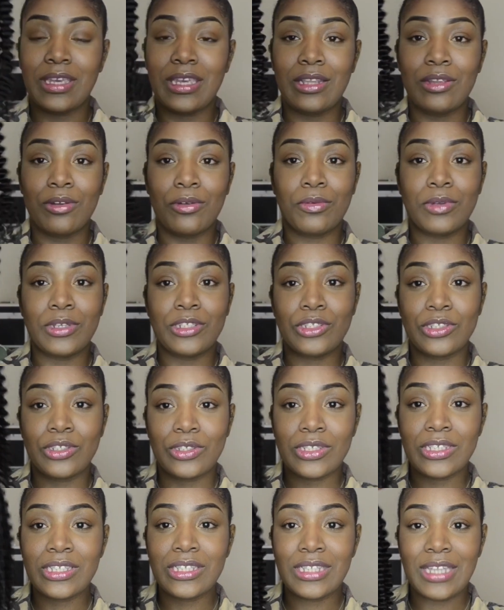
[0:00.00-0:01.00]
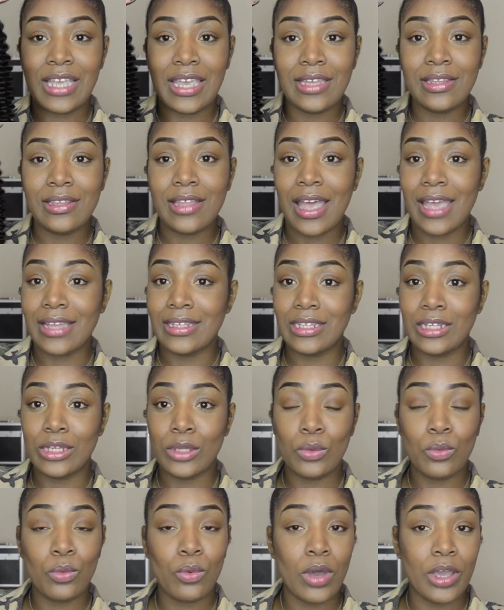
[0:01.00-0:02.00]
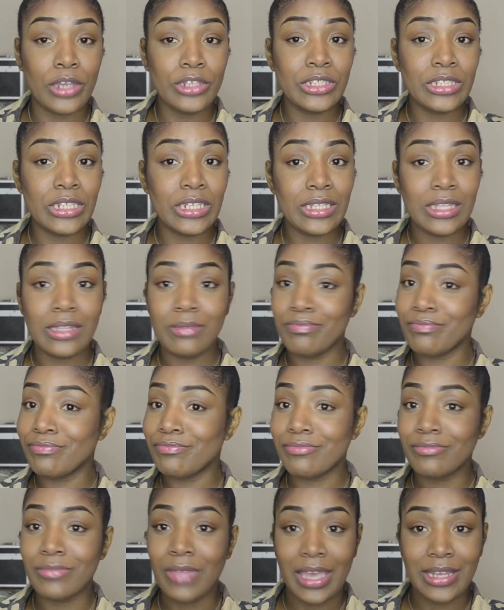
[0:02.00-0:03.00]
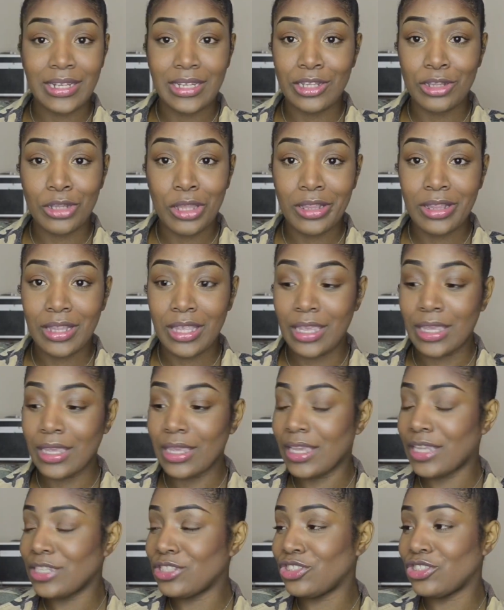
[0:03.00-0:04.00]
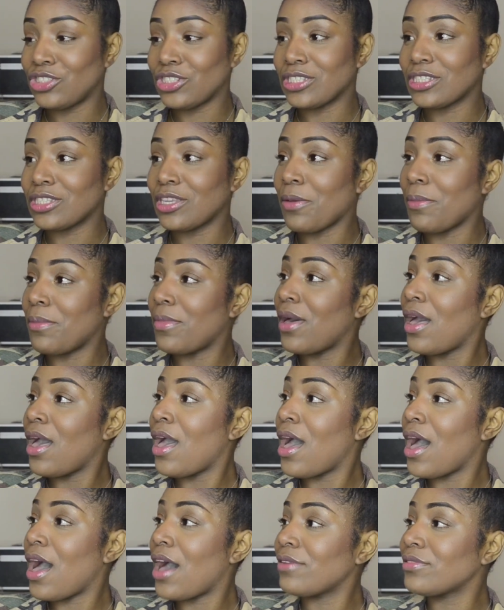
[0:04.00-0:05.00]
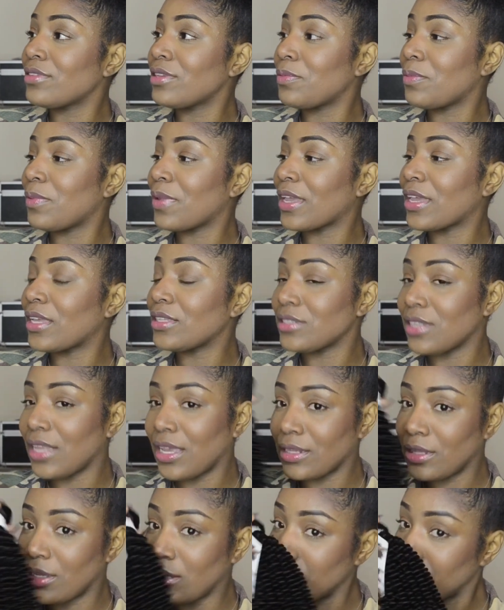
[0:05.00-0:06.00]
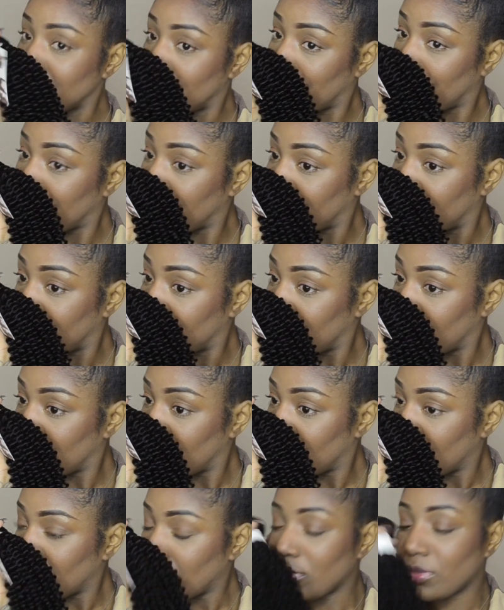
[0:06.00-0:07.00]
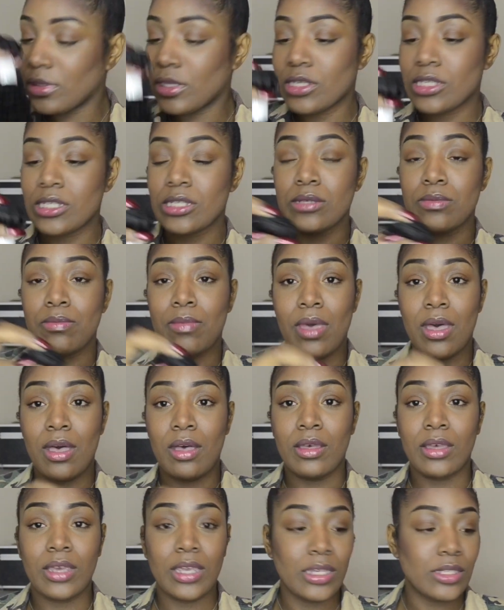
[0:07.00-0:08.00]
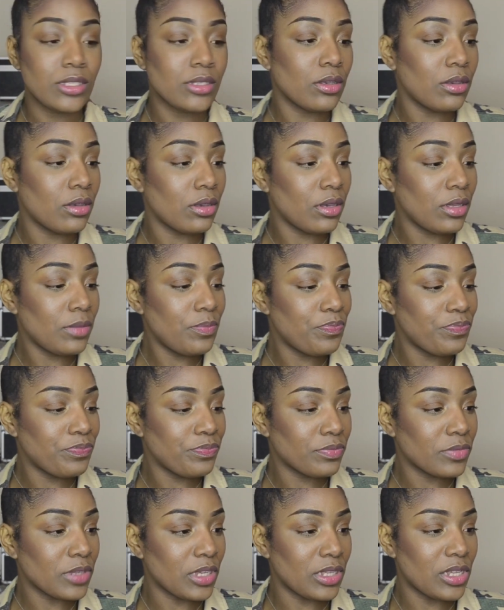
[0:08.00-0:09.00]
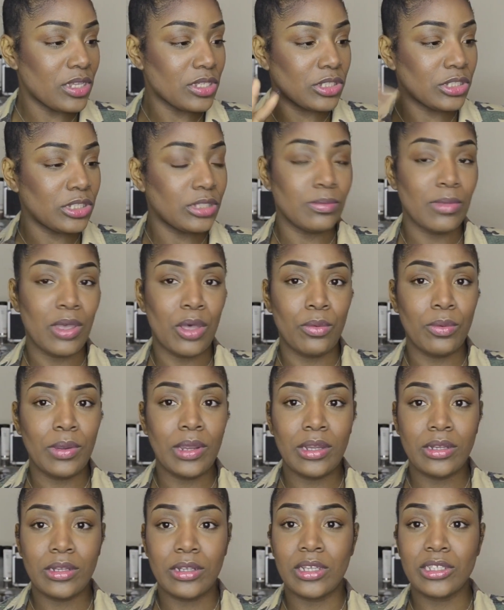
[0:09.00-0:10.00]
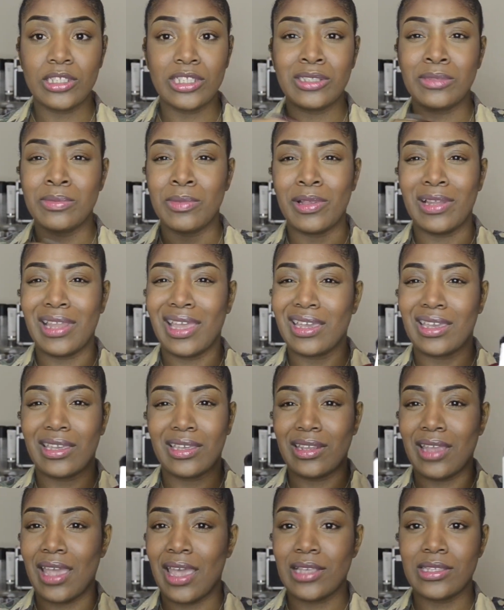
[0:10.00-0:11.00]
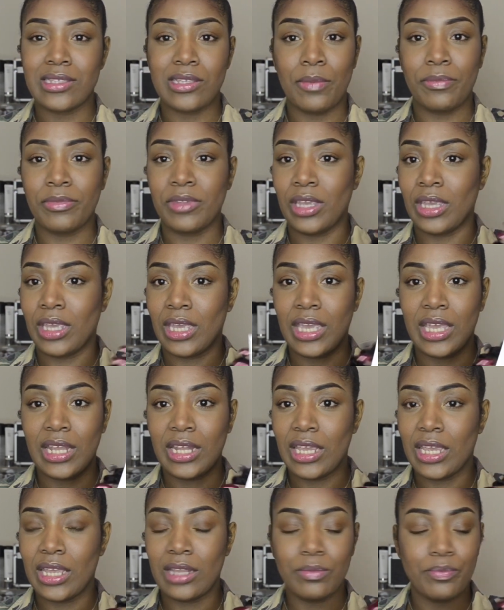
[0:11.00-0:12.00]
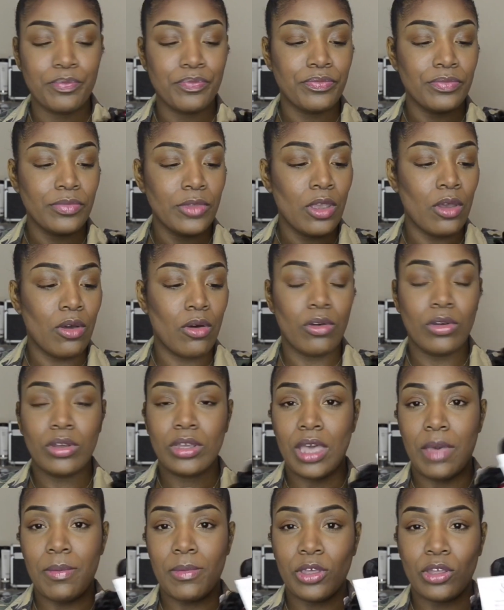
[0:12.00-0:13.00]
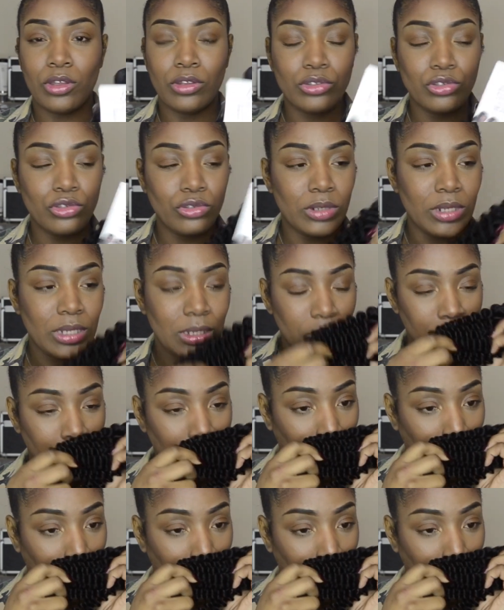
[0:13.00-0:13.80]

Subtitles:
in original state. I didn't wash it. I did nothing. It's just come out of the package like this. The smell is good. It doesn't smell weird. It doesn't smell like it has something in it or chemical treat.